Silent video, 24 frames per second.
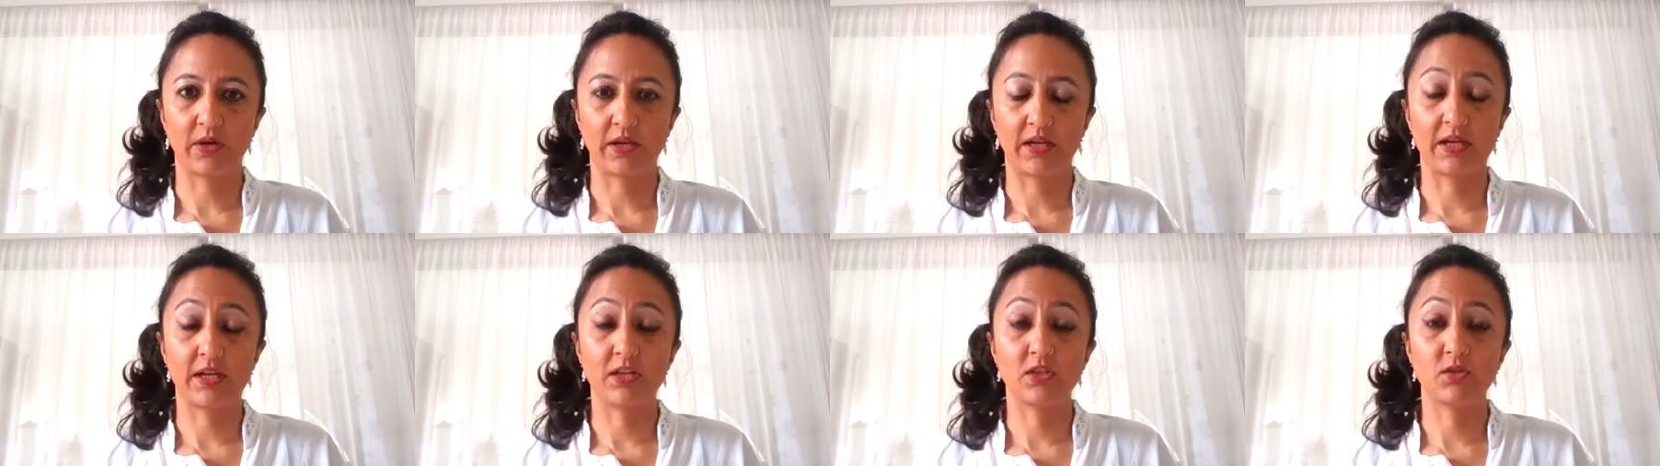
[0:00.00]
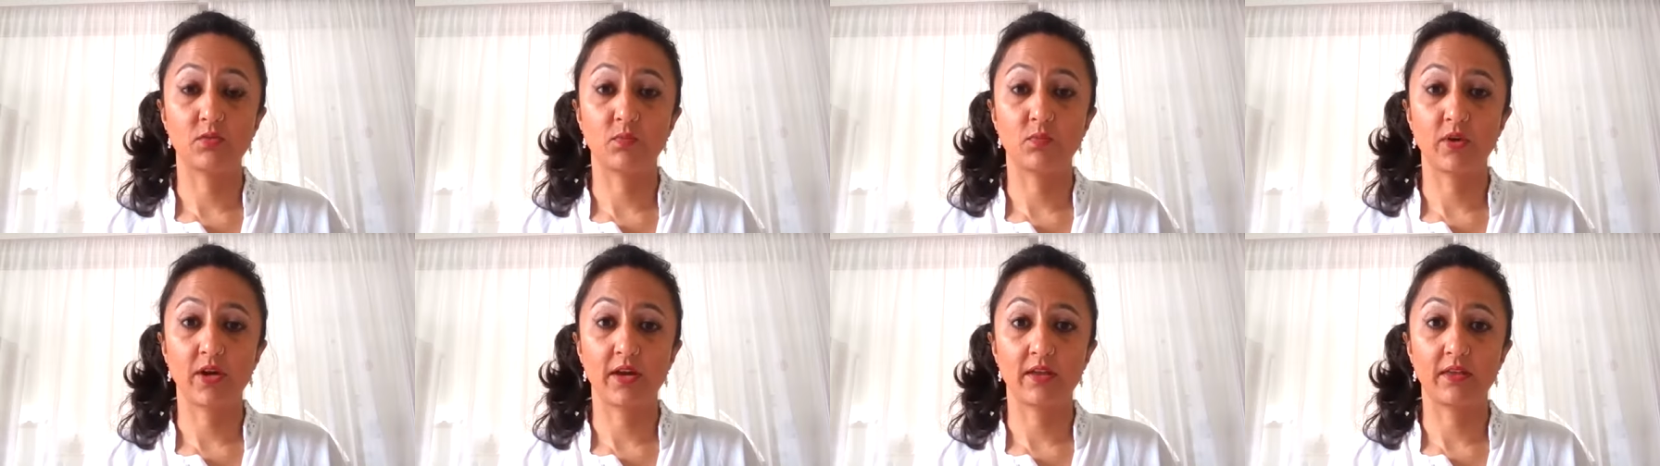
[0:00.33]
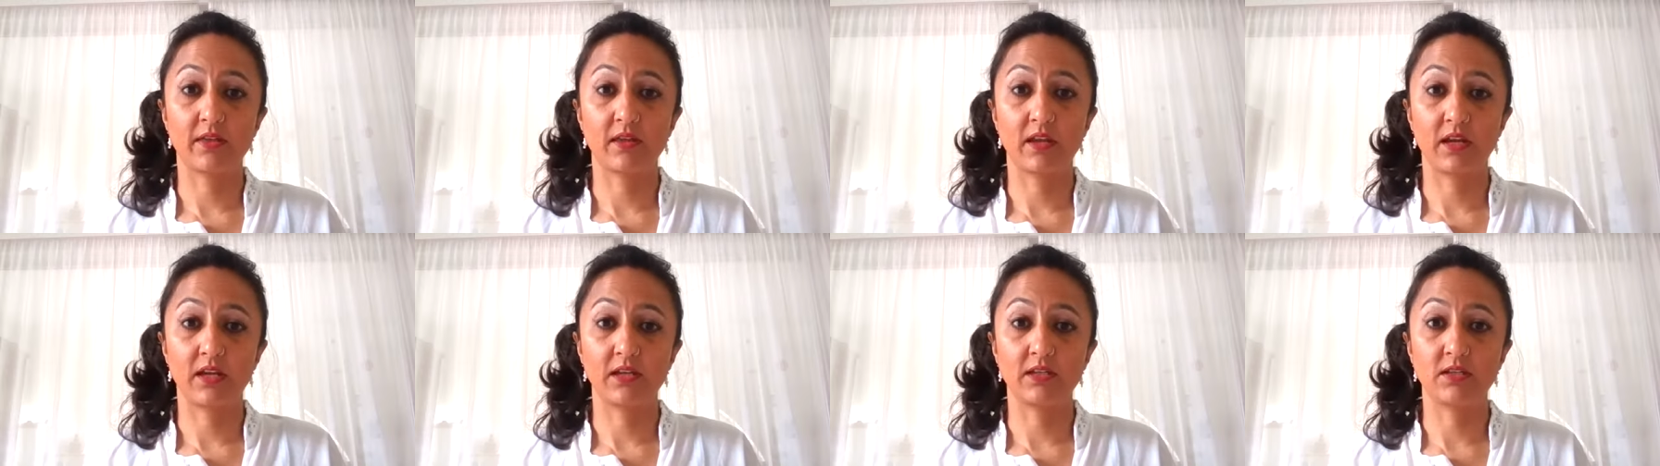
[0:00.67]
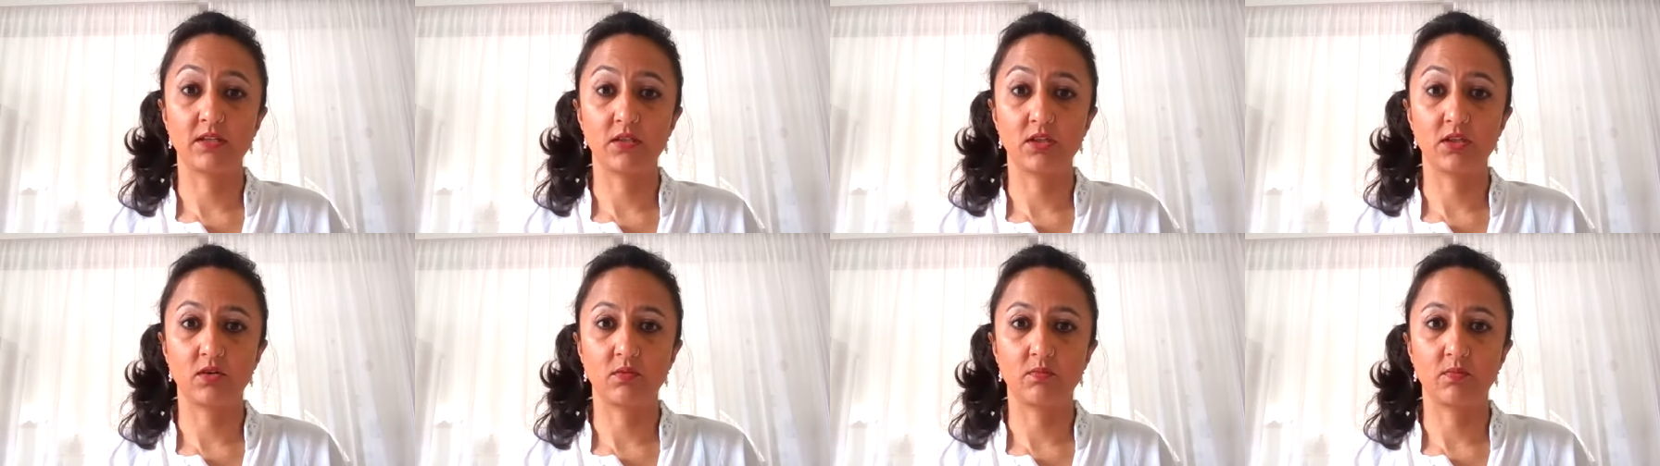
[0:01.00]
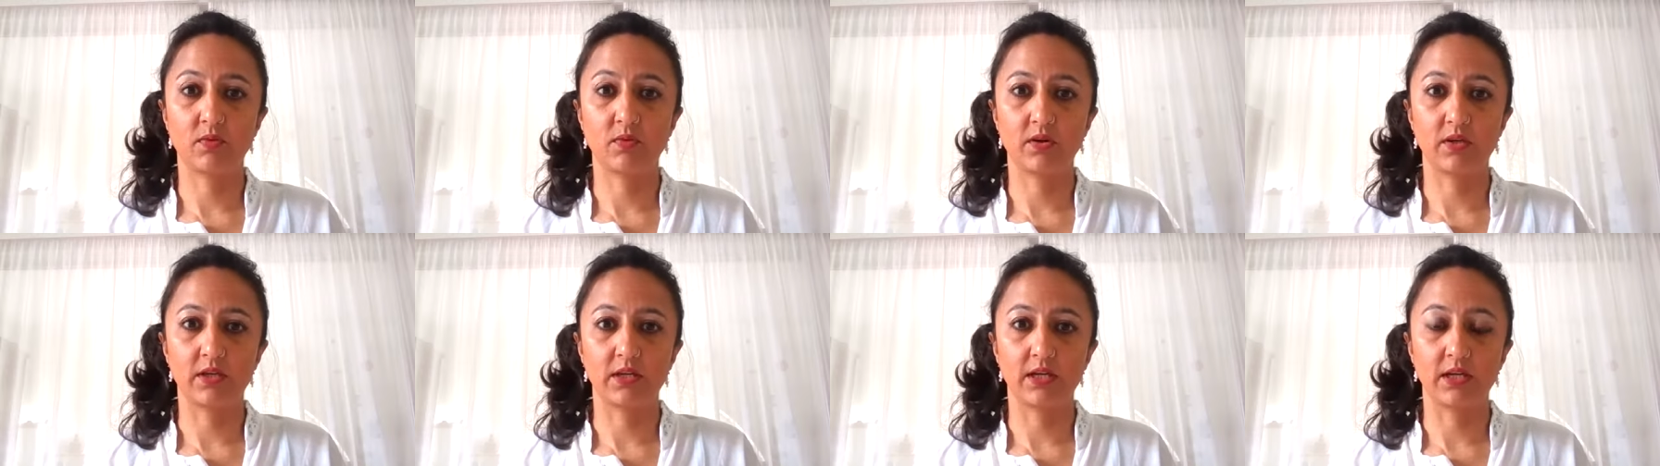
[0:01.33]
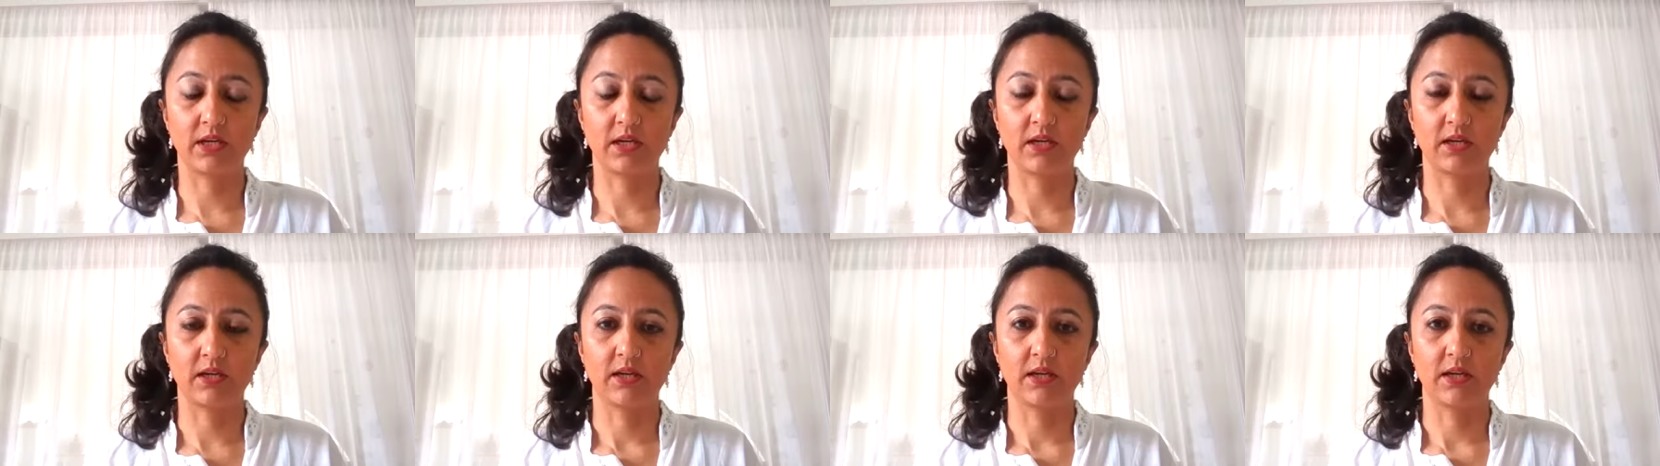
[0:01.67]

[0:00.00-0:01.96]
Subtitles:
each breath into your body